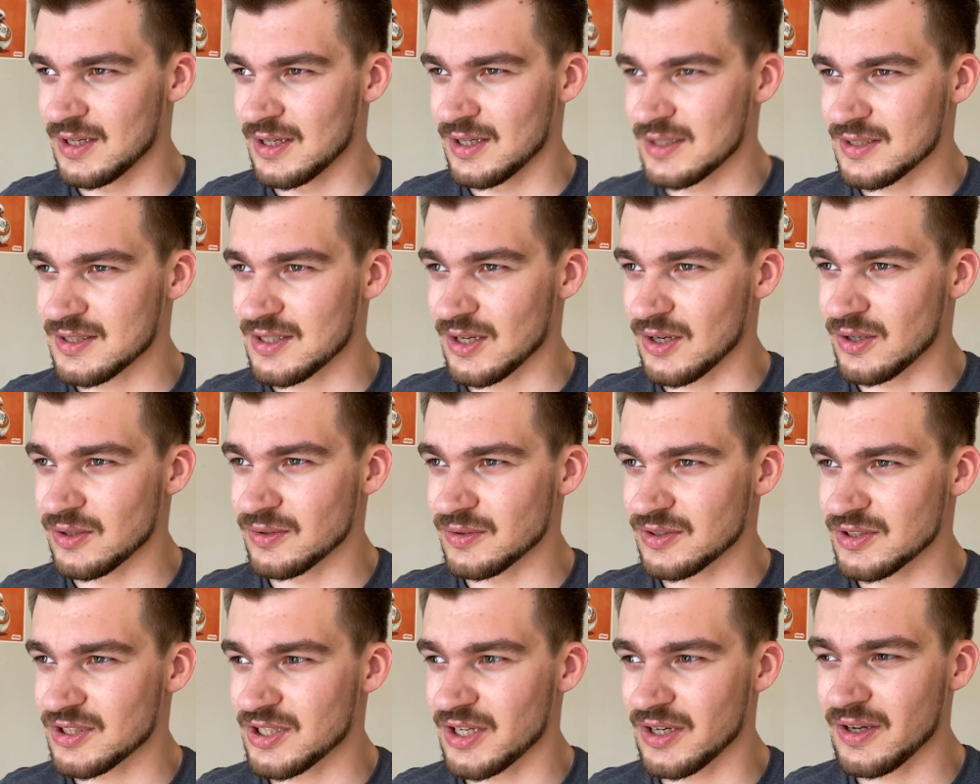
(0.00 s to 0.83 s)
So
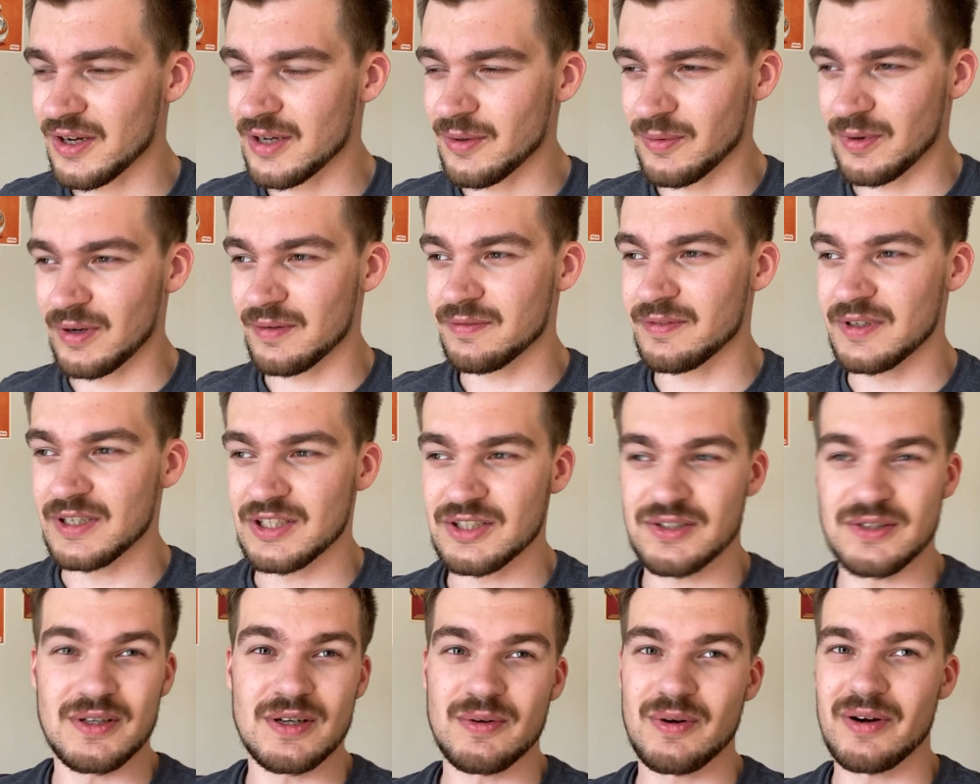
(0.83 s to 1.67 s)
tonight when I finish
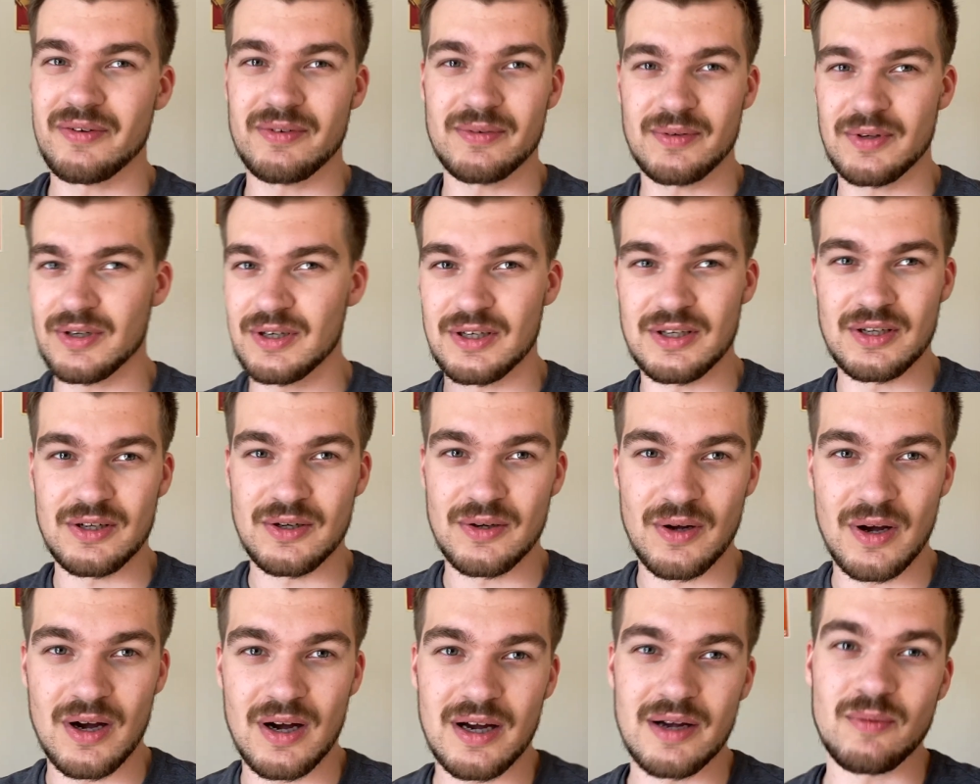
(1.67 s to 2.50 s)
doing whatever I'm going to
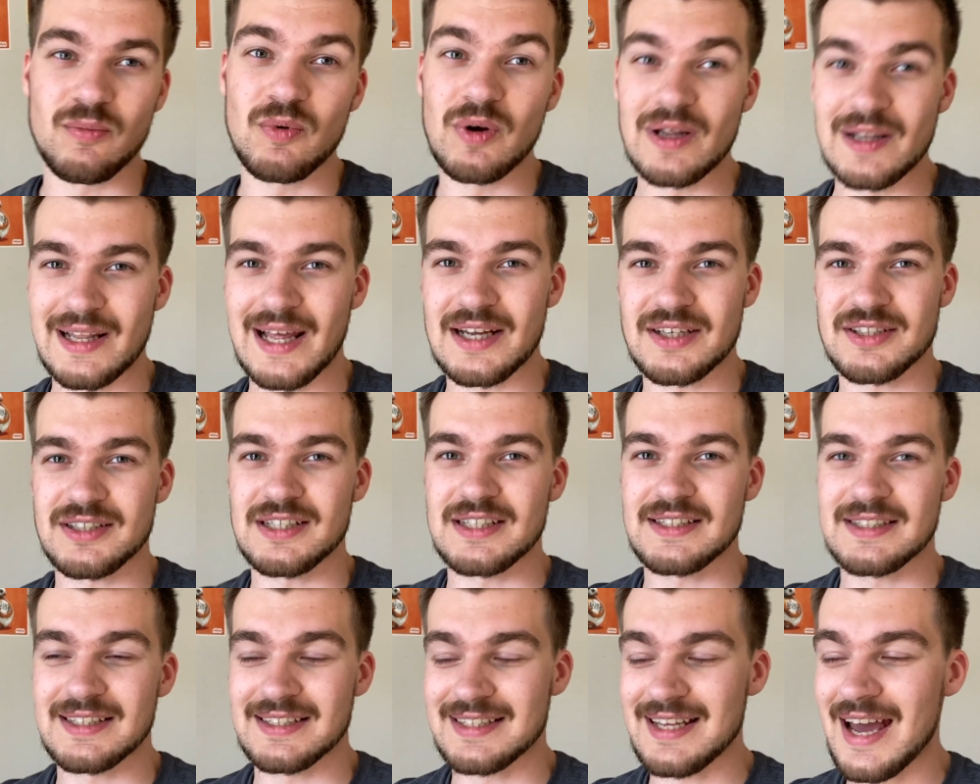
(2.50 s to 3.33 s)
do, I will actually
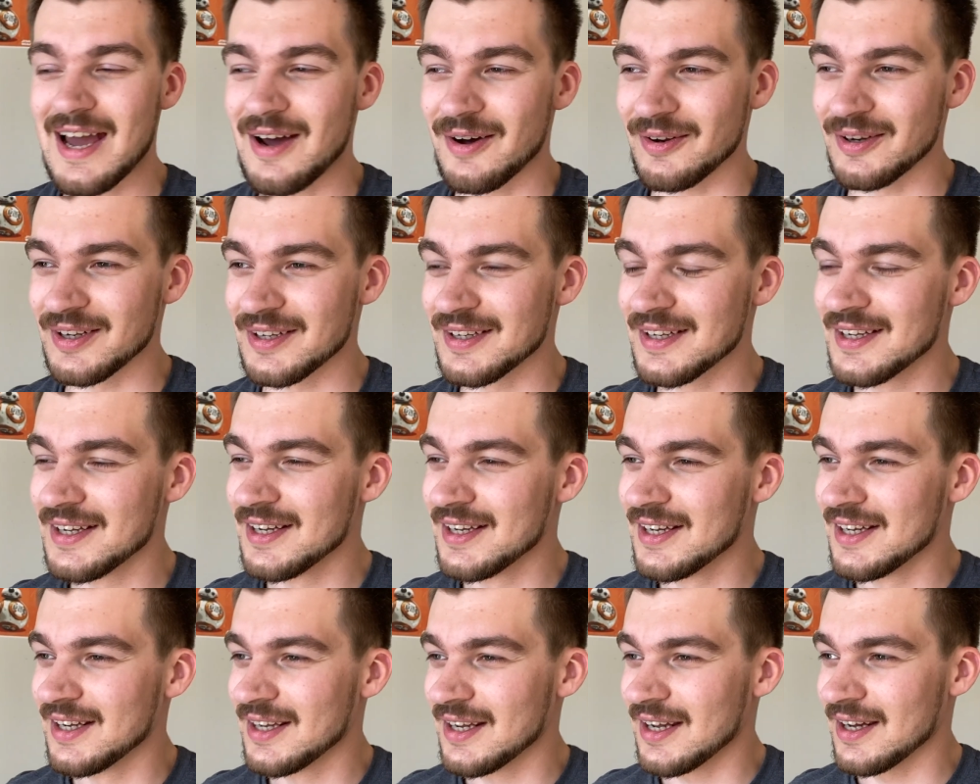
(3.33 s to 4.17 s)
sit down
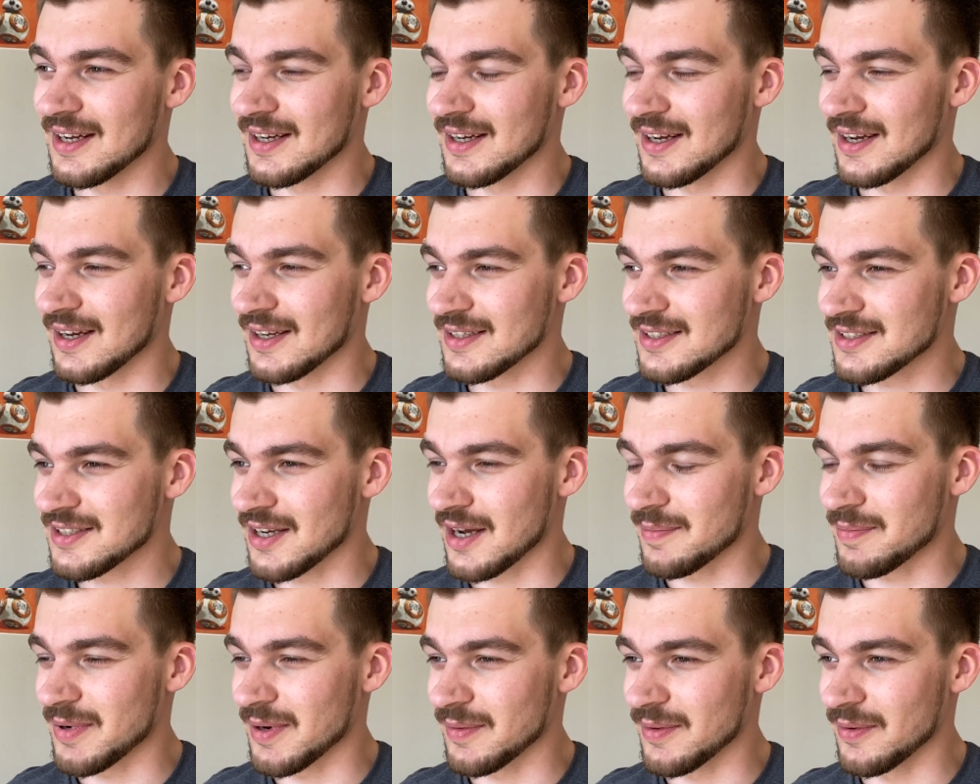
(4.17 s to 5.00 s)
and
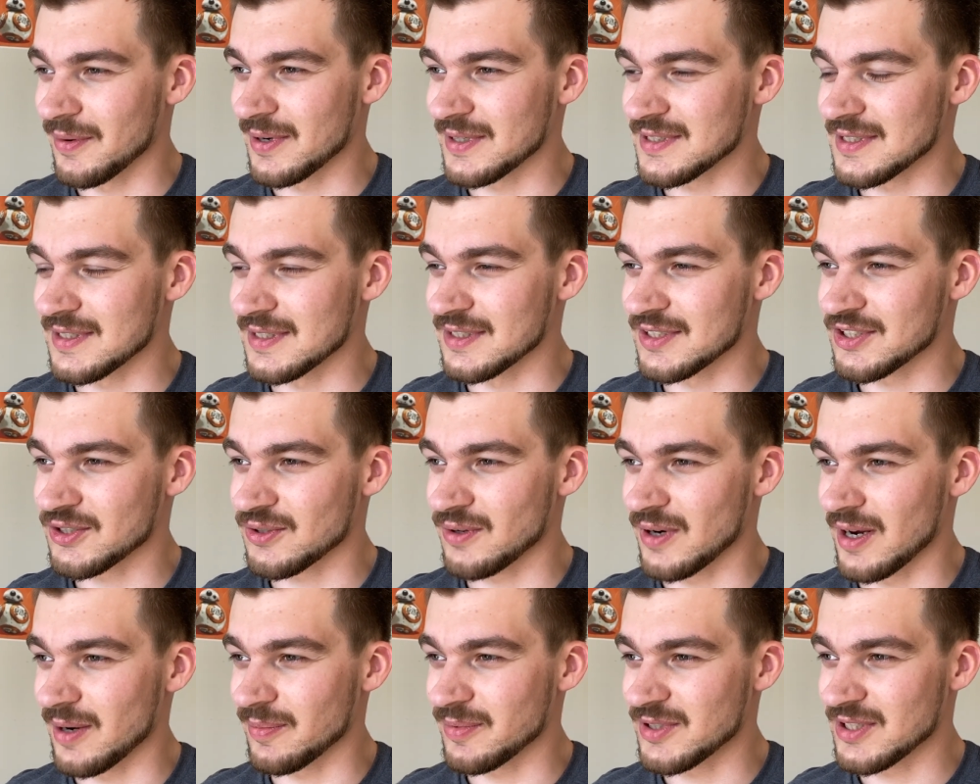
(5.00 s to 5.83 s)
type up the rest of the
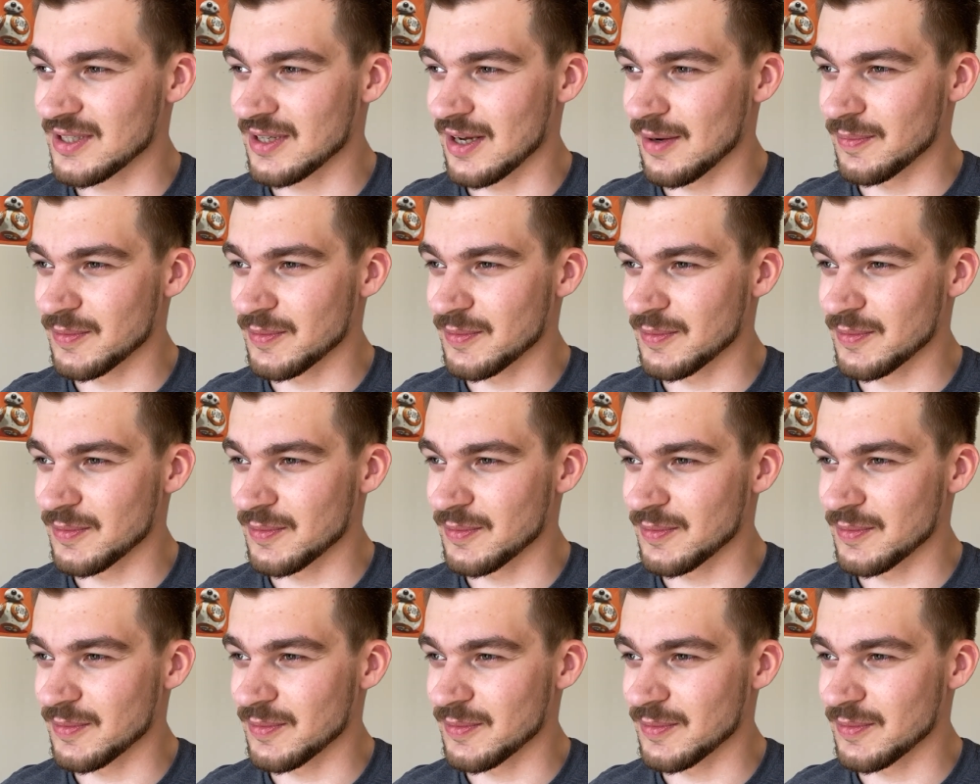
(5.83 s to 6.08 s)
script,